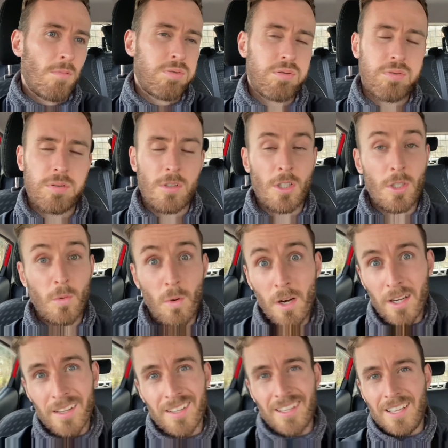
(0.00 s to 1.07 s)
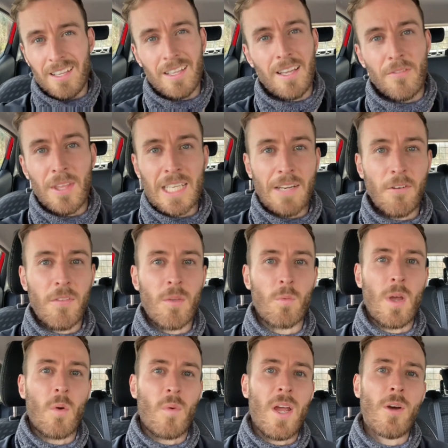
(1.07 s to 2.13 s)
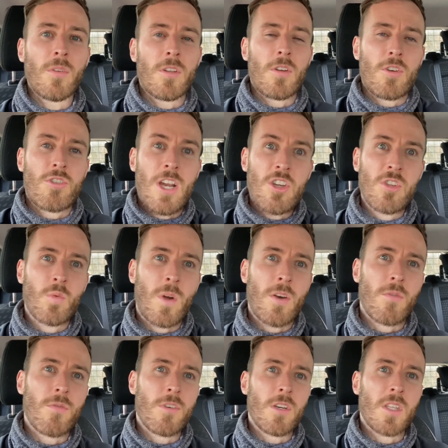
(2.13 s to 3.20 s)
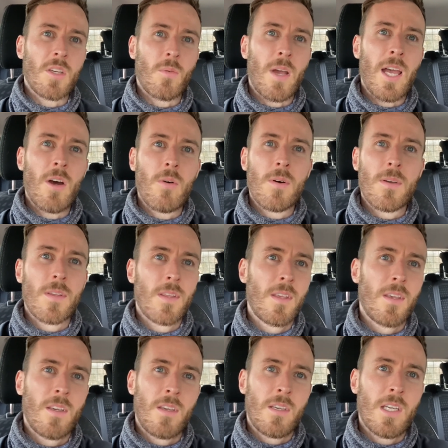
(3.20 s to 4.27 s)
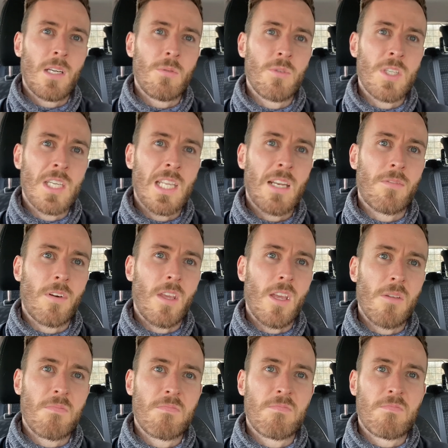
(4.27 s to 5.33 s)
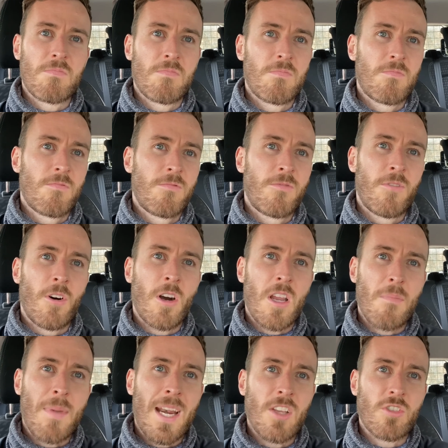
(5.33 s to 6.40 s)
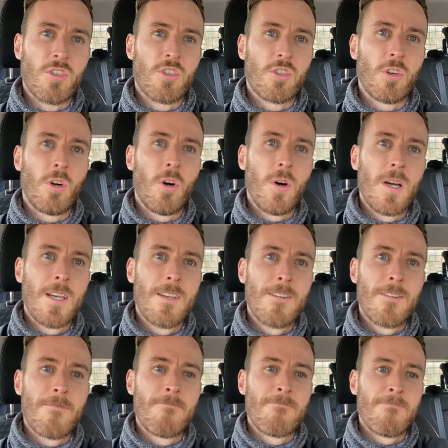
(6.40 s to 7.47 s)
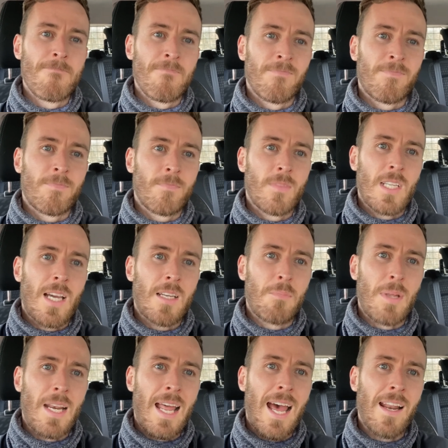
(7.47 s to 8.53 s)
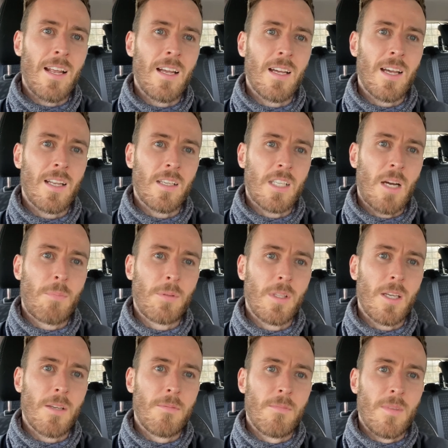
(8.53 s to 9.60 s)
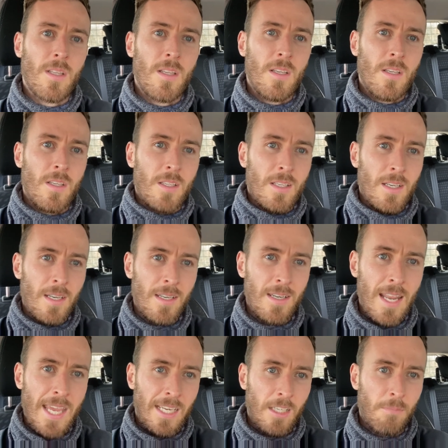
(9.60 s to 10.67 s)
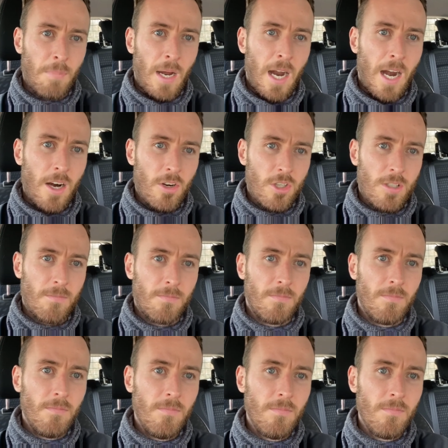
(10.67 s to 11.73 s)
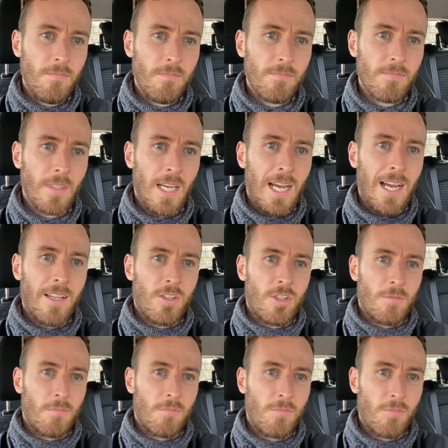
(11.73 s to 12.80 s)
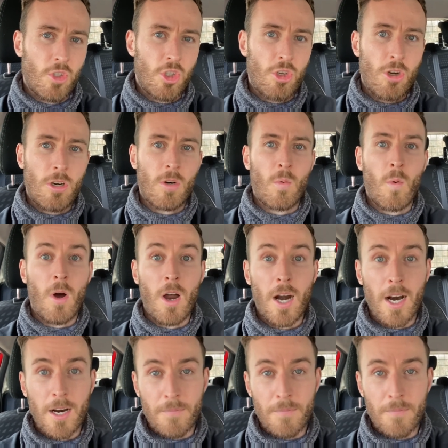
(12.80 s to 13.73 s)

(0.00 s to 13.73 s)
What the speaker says: You know what? I think everything went well. The nutrition went really well. I was eating every 40 minutes or so. Had a banana, had a couple of naked bars, had some sugar water,